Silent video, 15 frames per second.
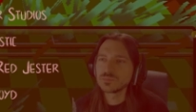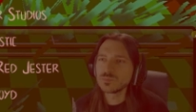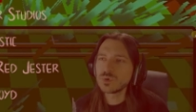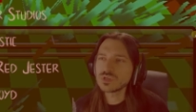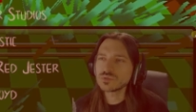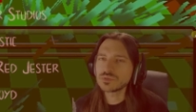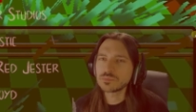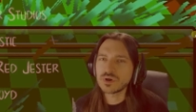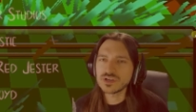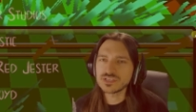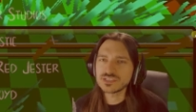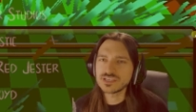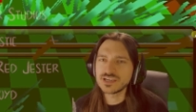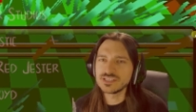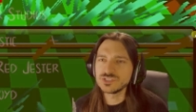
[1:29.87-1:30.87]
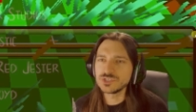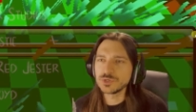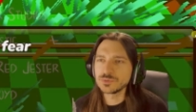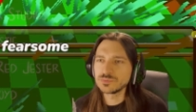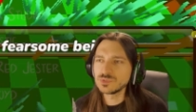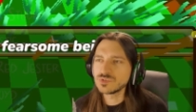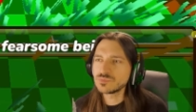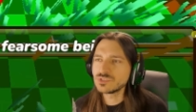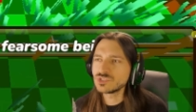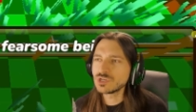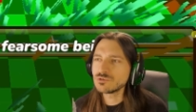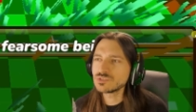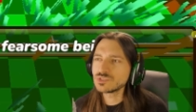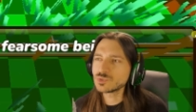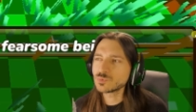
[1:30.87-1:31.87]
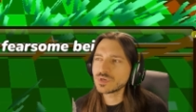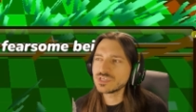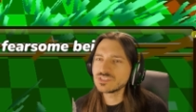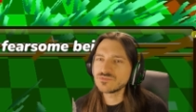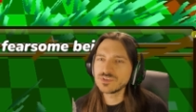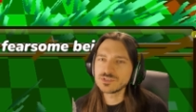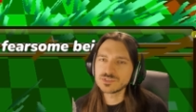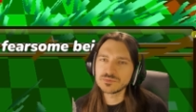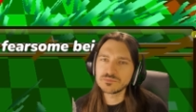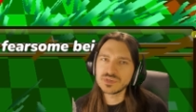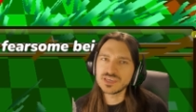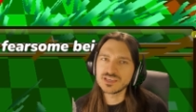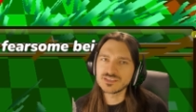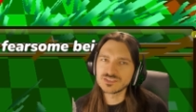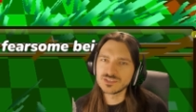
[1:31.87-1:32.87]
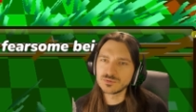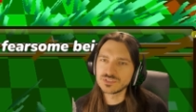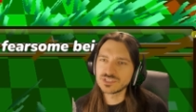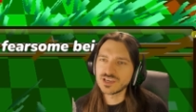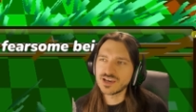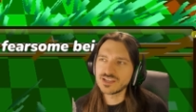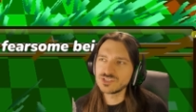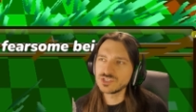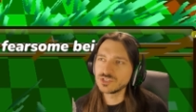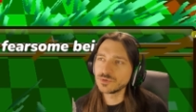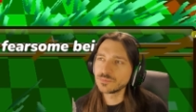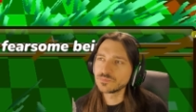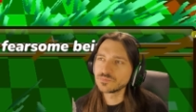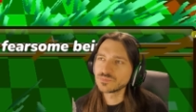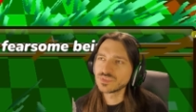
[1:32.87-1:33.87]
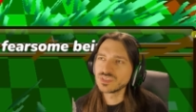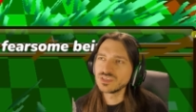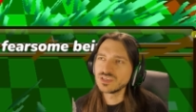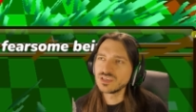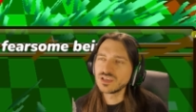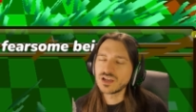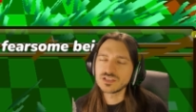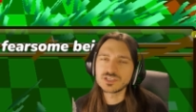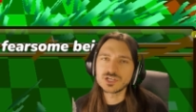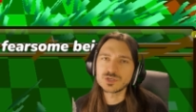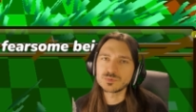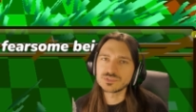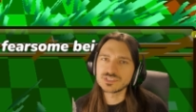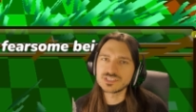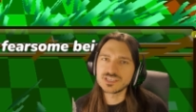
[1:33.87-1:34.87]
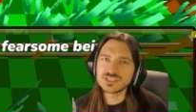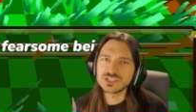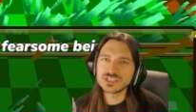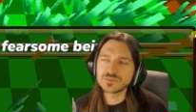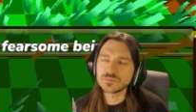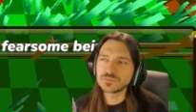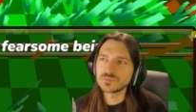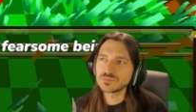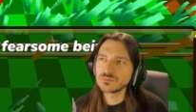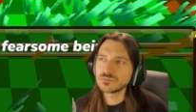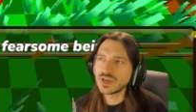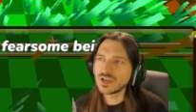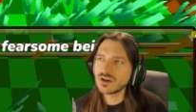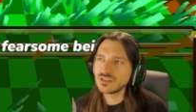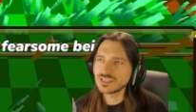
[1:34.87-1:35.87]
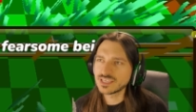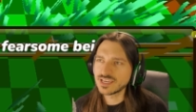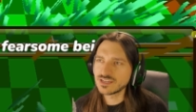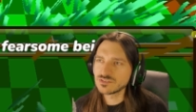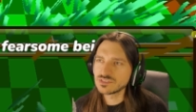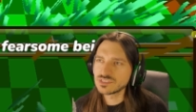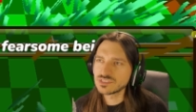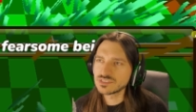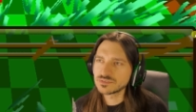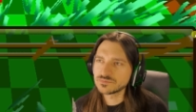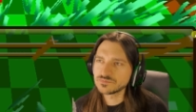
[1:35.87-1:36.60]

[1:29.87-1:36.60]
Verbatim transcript: Welcome to Pocket Kaiju. You have been chosen to raise fearsome beings known as kaiju. A terrible decision, by all accounts.